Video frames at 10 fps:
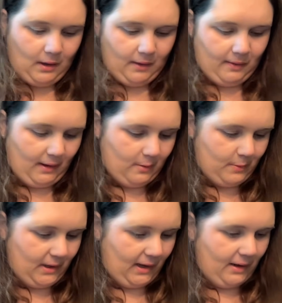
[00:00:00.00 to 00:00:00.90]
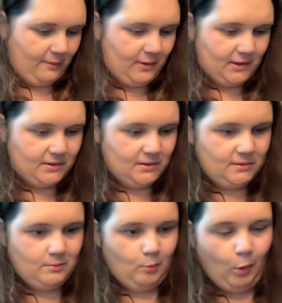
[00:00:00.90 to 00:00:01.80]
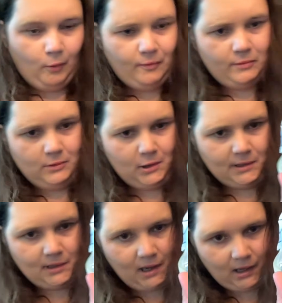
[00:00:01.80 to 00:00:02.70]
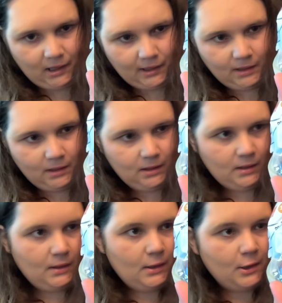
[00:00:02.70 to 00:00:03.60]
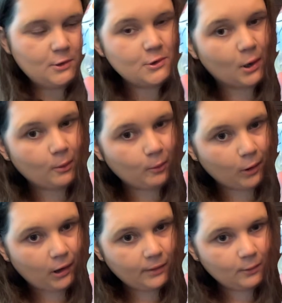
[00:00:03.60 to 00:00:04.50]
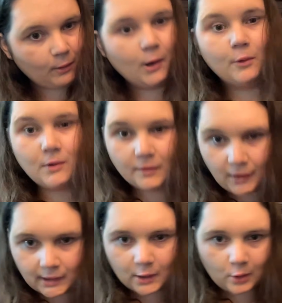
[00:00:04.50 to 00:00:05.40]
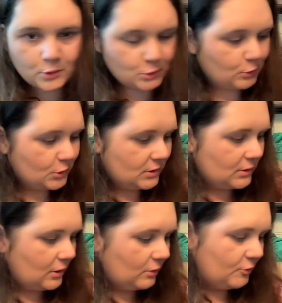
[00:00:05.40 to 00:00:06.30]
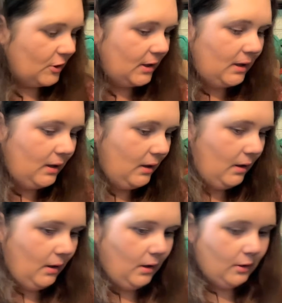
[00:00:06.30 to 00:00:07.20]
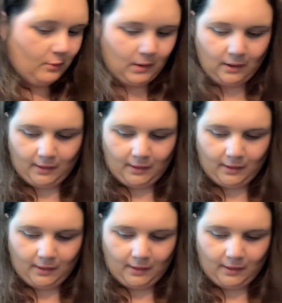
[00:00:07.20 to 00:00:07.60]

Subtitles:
then we have this wolf looking guy. So we're on the road to finding all the squishies at Dollar Tree. So we got